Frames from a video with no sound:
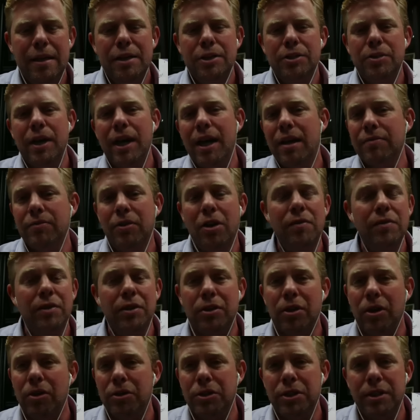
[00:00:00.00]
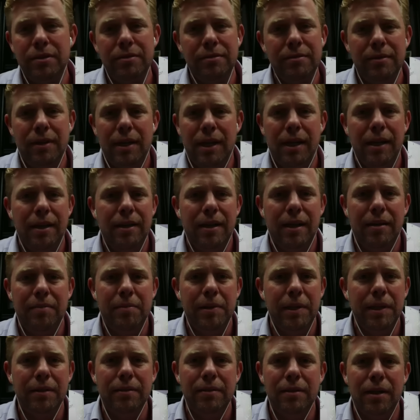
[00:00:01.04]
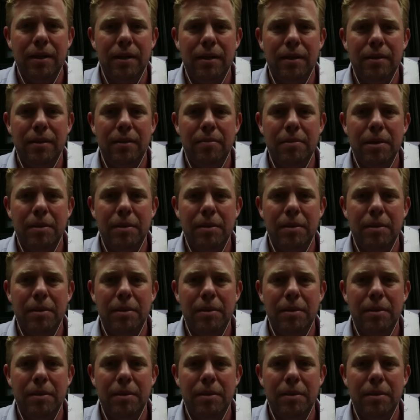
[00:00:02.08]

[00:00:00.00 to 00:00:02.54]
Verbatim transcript: So I got involved in coaching. I've been a